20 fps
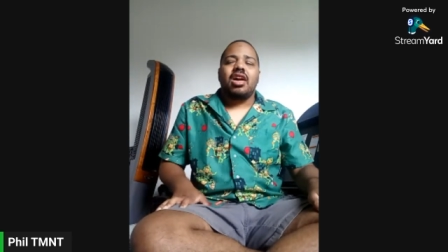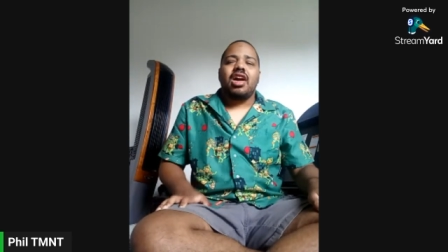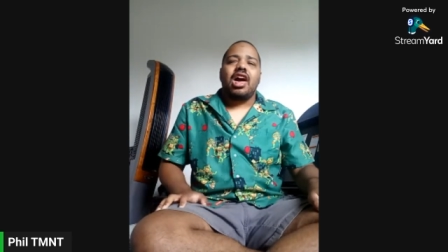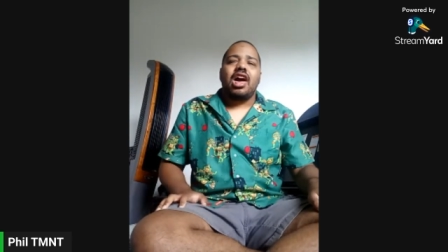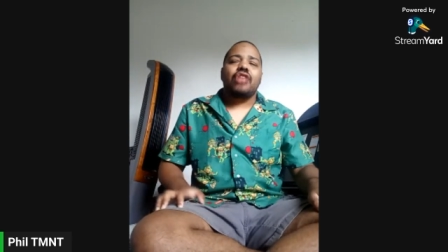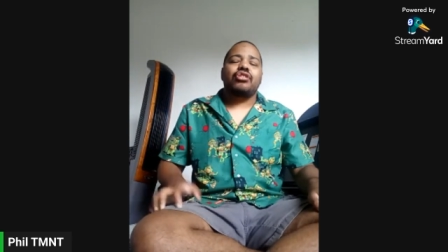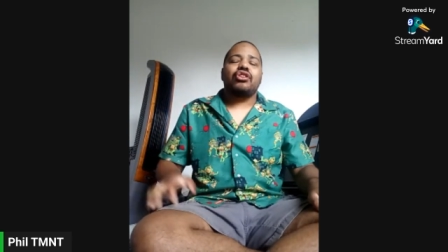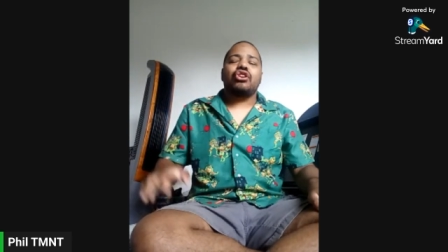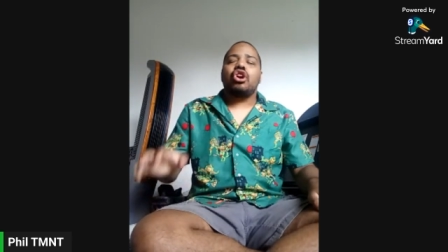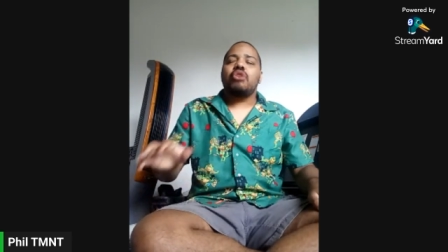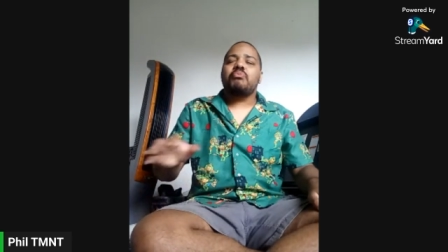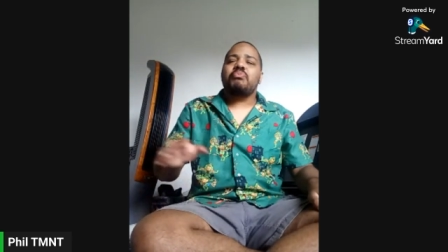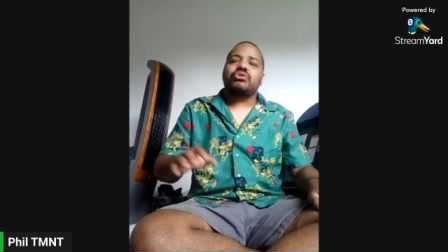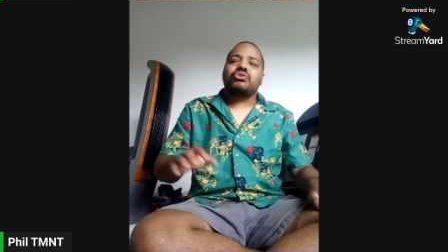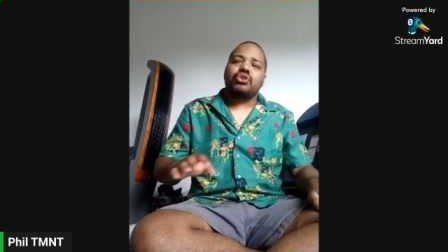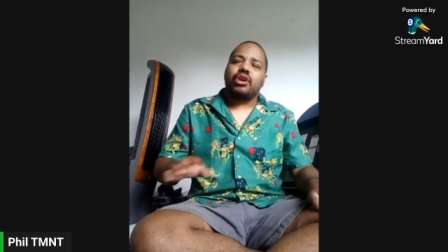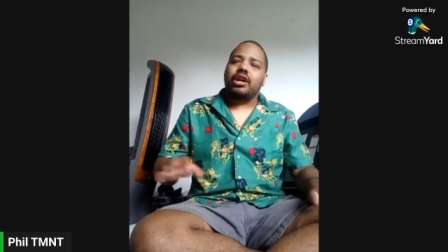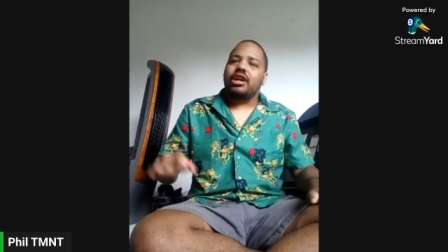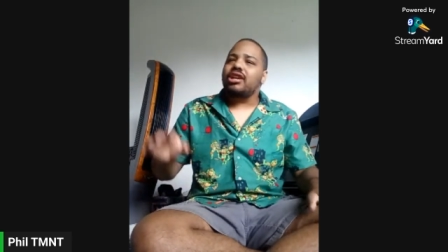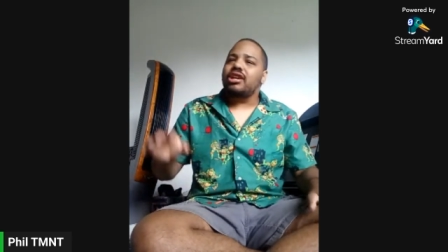how they're going to
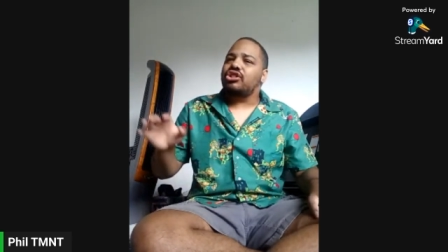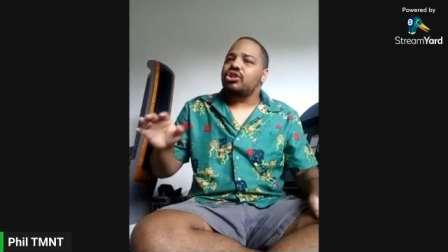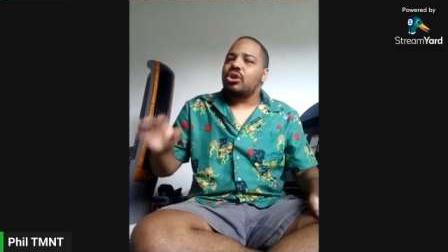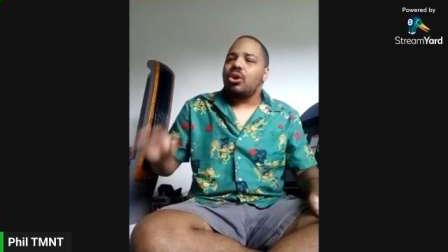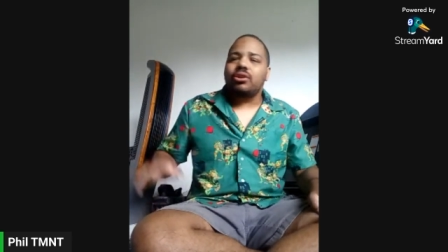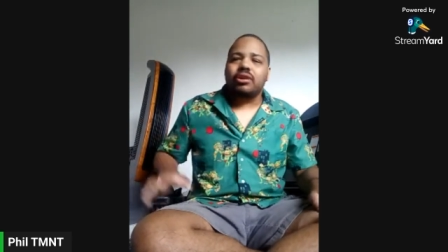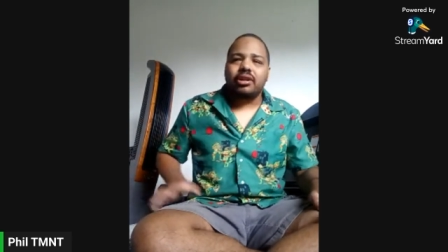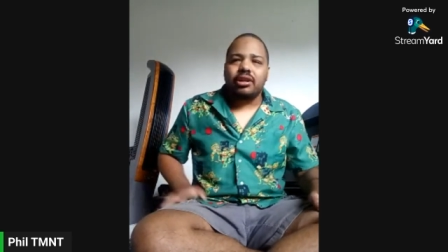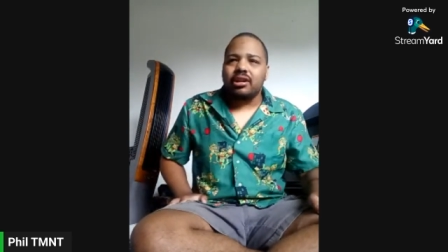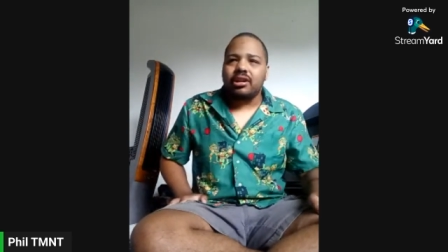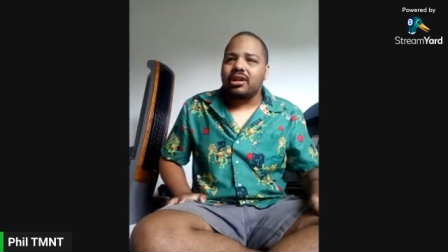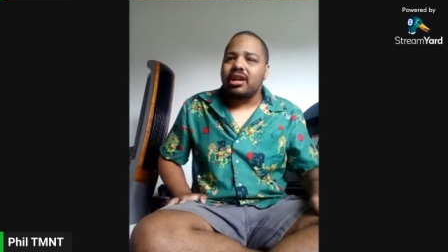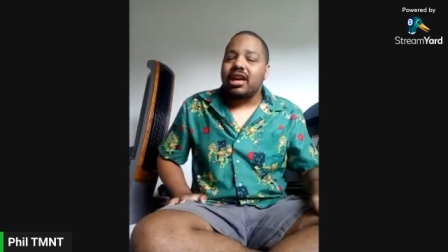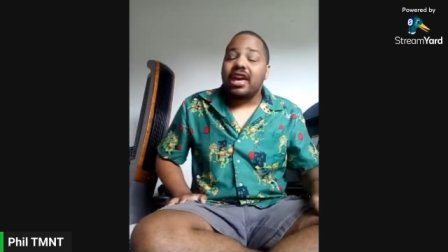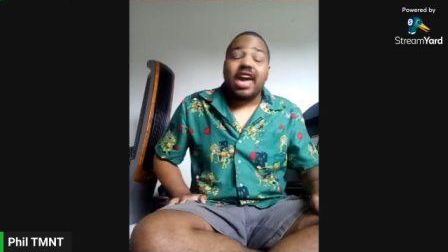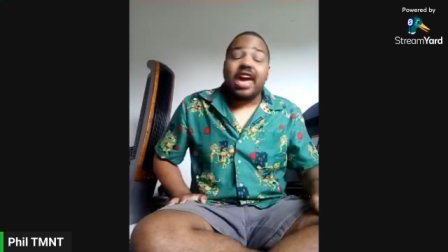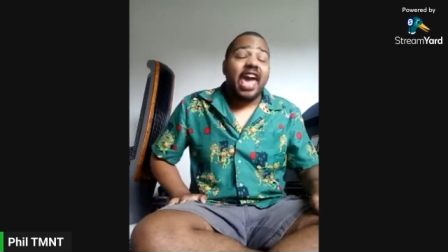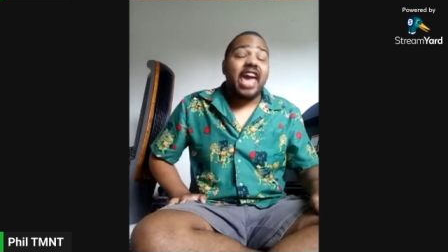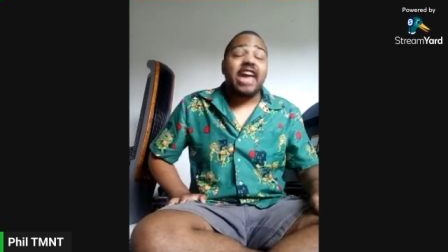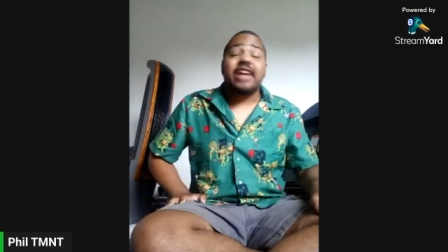portray Ahsoka.
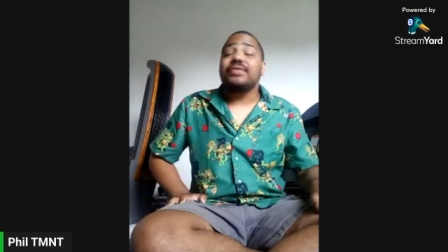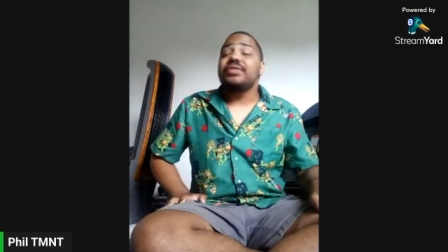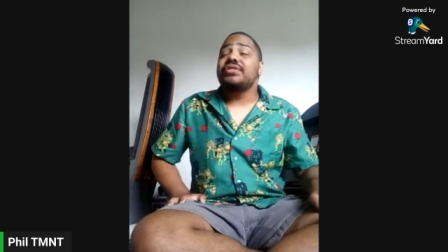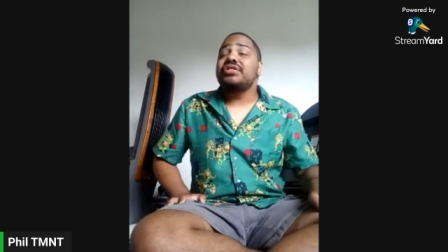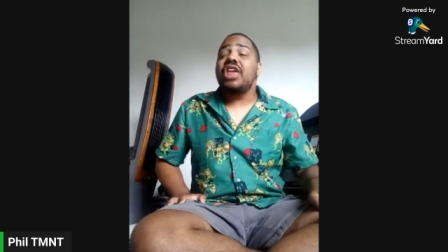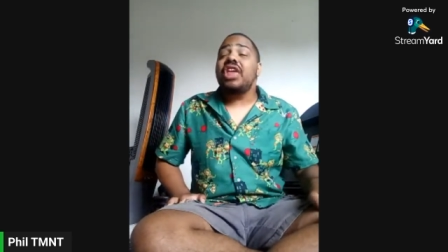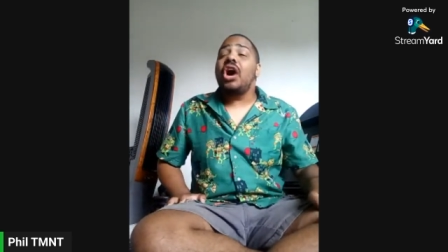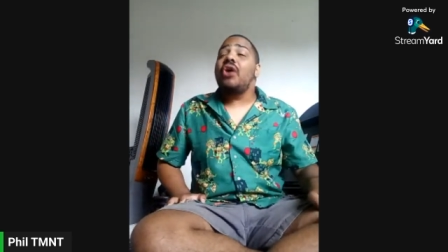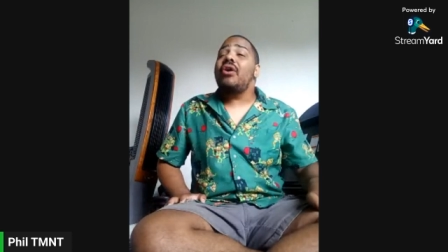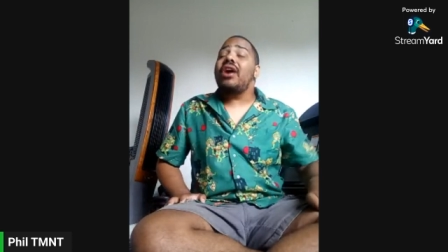Even though,